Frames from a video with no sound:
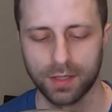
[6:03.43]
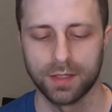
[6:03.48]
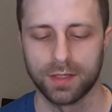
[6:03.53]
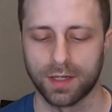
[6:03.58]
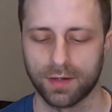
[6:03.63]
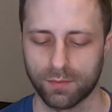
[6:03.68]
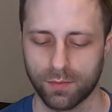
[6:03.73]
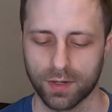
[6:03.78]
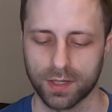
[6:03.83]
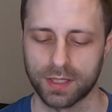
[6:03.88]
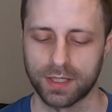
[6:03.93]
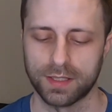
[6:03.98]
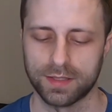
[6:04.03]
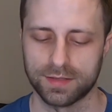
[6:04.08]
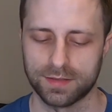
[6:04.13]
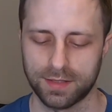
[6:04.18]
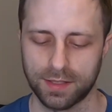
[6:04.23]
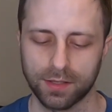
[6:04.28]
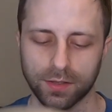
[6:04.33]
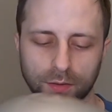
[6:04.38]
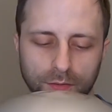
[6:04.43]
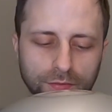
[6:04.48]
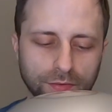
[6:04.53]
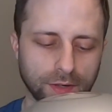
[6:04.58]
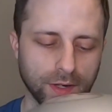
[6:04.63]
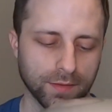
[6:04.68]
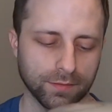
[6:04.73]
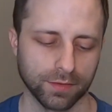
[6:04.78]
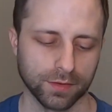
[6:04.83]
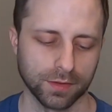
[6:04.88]
I've wanted a stilo
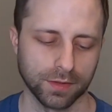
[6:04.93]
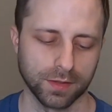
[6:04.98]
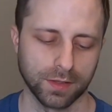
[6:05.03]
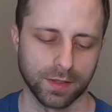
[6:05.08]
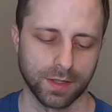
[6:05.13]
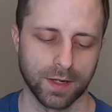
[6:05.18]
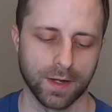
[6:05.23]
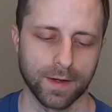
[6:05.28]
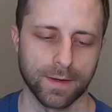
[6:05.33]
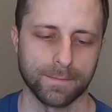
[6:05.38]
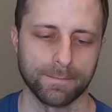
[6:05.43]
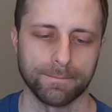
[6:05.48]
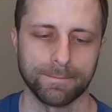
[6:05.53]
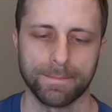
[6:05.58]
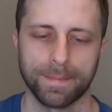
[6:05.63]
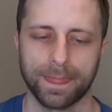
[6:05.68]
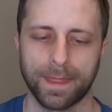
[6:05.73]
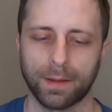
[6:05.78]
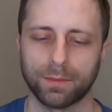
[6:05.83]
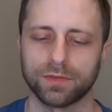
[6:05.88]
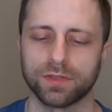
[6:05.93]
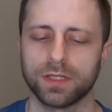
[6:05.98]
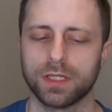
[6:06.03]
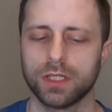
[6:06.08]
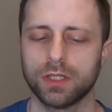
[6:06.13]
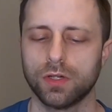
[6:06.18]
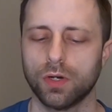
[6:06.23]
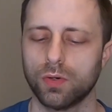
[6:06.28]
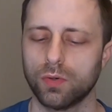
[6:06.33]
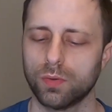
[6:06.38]
forever. I was gonna
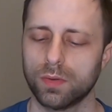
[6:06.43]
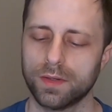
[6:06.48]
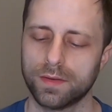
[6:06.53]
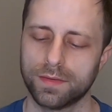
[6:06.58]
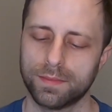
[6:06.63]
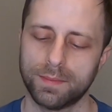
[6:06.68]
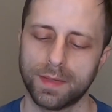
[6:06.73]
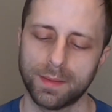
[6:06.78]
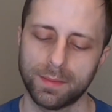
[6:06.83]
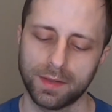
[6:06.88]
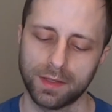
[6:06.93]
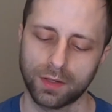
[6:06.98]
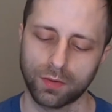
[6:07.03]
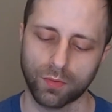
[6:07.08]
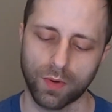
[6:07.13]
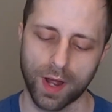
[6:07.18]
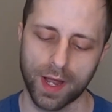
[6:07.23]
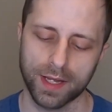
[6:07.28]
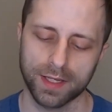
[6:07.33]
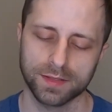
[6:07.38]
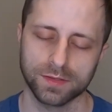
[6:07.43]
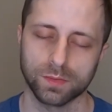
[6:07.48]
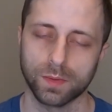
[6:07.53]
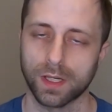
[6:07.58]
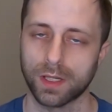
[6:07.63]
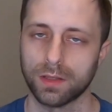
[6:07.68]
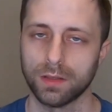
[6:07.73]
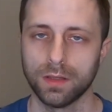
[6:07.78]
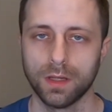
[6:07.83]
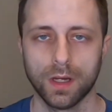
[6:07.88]
go with maybe an Arai as
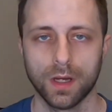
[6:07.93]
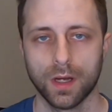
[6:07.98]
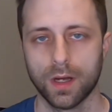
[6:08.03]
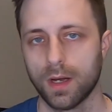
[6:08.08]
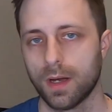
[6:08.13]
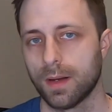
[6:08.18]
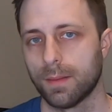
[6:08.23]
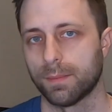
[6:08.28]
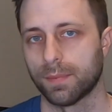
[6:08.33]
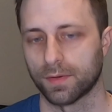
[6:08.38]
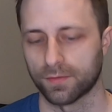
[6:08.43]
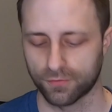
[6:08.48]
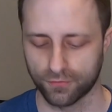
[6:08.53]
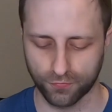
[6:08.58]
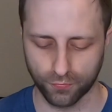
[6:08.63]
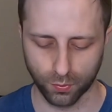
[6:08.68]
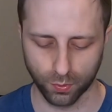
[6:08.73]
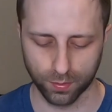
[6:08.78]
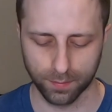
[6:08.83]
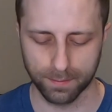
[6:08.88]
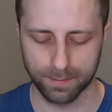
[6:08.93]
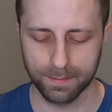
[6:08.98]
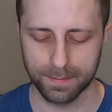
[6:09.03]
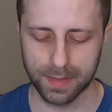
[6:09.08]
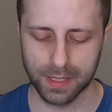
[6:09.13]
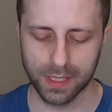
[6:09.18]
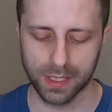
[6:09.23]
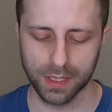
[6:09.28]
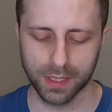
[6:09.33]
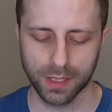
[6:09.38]
well, but for
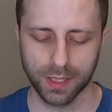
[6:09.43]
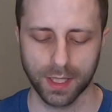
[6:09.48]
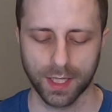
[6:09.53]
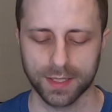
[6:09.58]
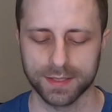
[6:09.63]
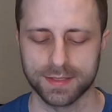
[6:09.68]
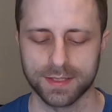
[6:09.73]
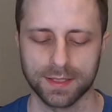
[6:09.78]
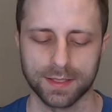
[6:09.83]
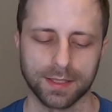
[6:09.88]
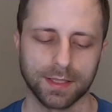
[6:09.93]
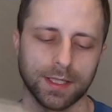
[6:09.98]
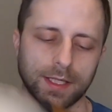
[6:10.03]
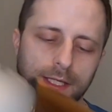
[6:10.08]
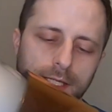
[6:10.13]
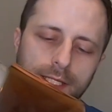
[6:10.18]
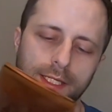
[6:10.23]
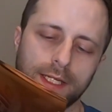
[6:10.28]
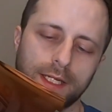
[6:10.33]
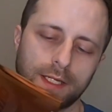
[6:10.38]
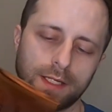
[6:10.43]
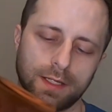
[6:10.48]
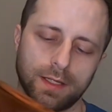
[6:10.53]
me, I didn't like,